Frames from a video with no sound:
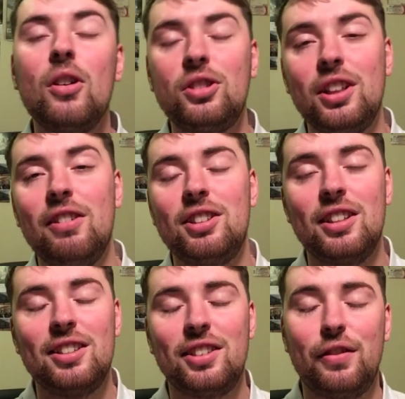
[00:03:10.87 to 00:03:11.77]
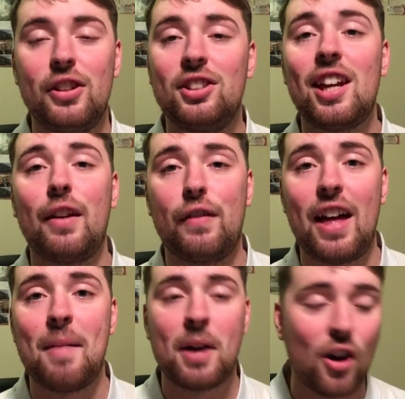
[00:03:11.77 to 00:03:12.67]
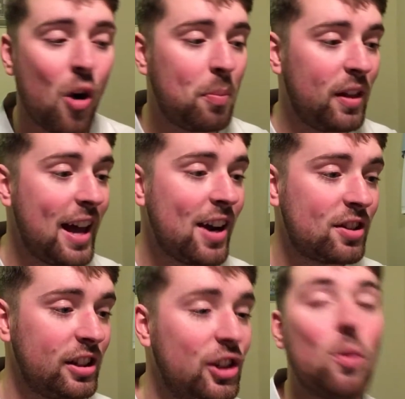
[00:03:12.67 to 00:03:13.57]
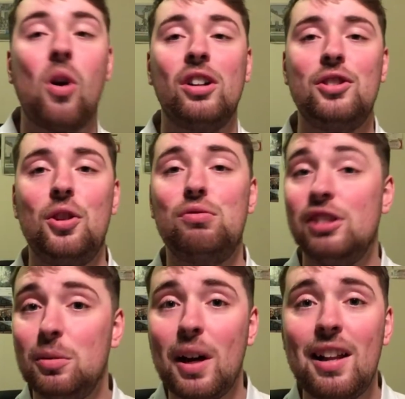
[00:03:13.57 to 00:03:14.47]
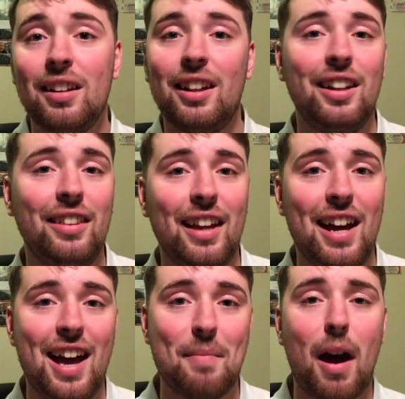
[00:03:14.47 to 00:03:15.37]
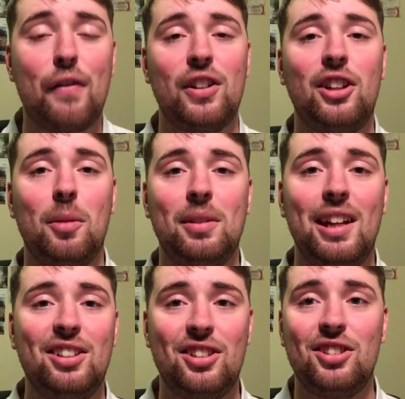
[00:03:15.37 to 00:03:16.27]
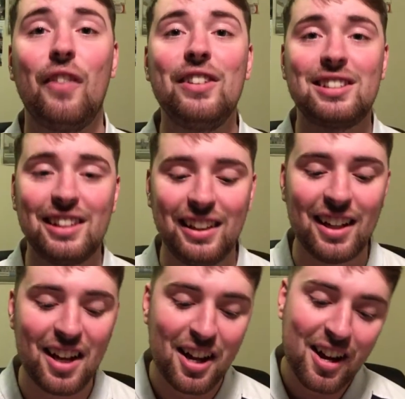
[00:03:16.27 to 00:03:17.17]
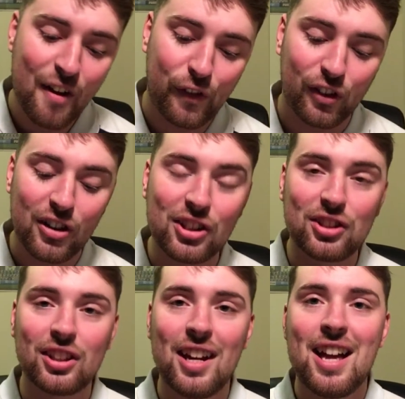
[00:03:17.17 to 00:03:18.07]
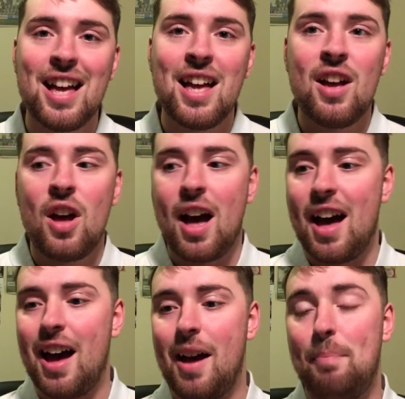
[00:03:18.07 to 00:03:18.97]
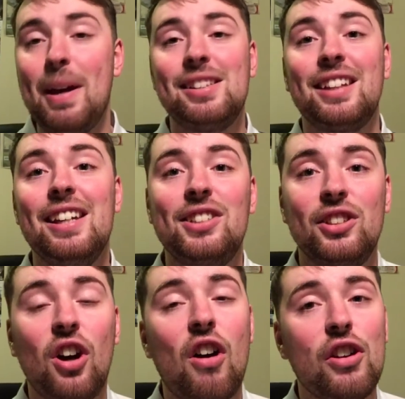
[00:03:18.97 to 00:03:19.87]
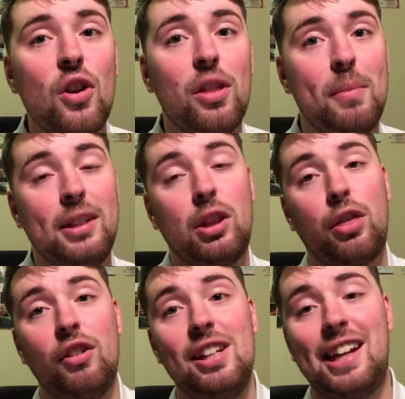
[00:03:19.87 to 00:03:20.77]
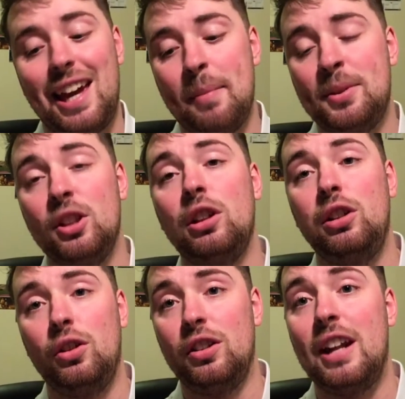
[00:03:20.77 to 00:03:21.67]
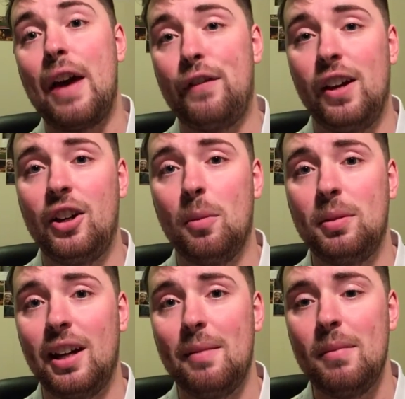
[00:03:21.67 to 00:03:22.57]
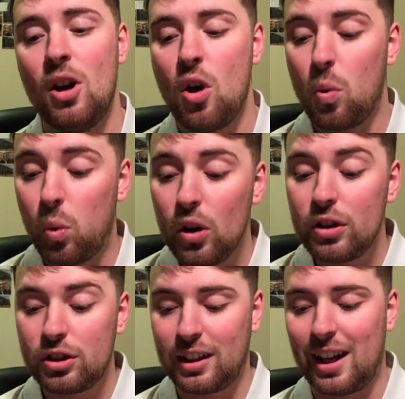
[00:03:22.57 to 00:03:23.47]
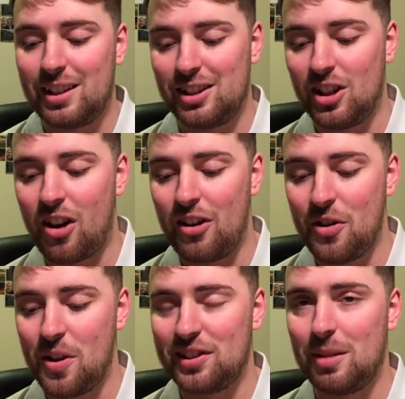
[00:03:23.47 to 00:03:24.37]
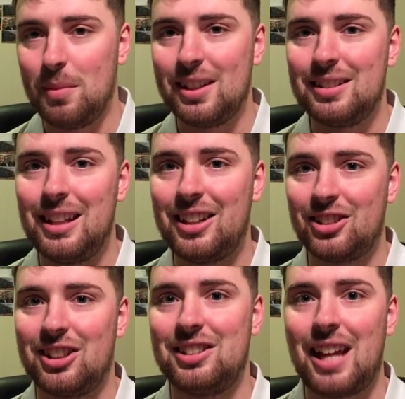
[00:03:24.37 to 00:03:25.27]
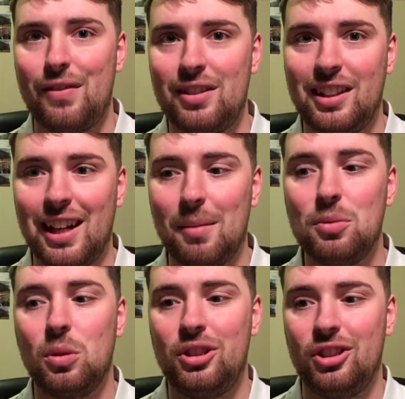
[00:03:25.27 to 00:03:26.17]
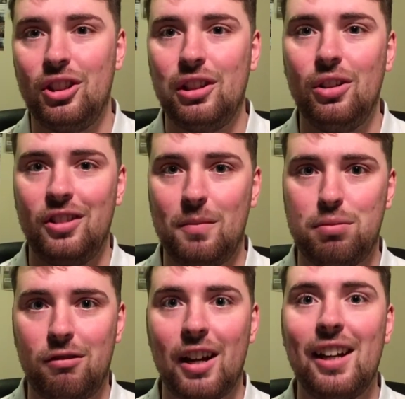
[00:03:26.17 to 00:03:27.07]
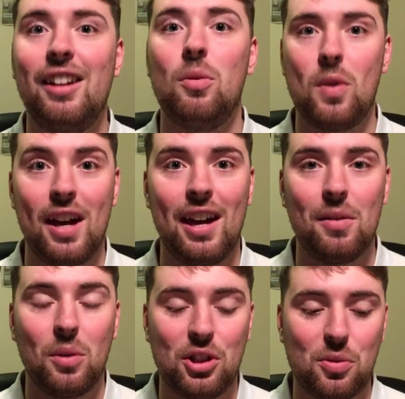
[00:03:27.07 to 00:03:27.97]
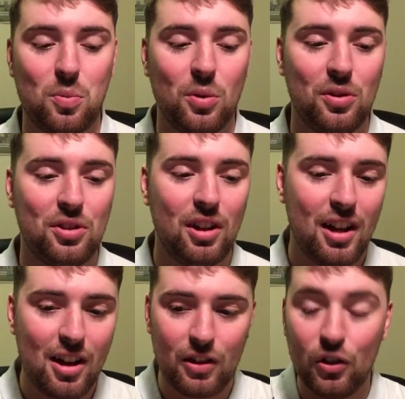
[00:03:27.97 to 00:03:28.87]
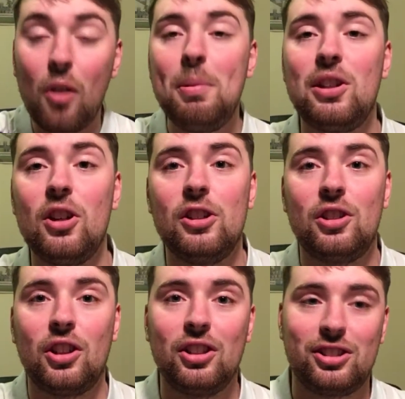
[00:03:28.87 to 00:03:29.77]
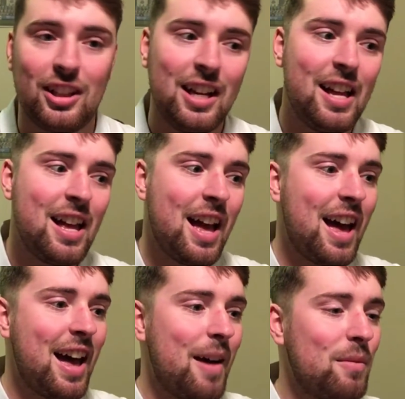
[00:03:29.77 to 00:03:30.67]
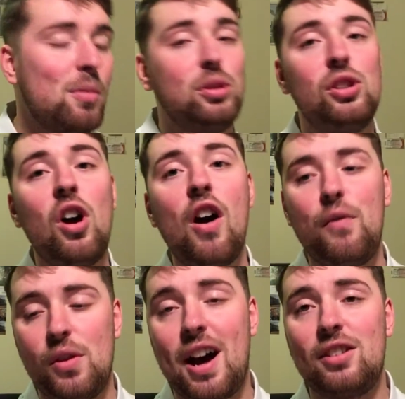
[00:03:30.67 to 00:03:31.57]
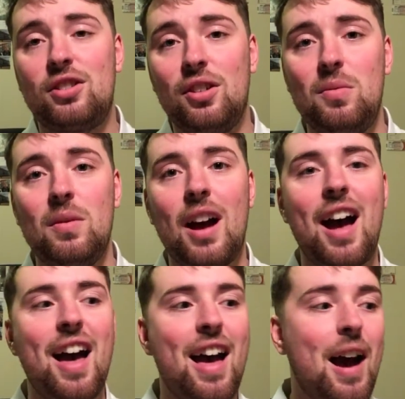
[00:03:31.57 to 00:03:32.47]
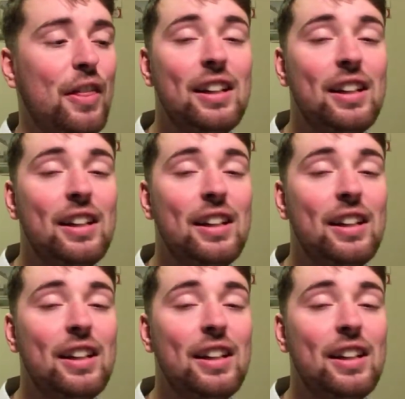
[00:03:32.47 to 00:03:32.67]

in all seriousness, for the sake of them, I hope they actually go on and do really well in their um, African Cup of Nations. Obviously, for us, uh, best case scenario, they miss three games, including an FA Cup game. Worst case scenario is they miss six or seven games, which is including Brighton away, which would not be good because um, well, we'll start off with Atsu. Uh, I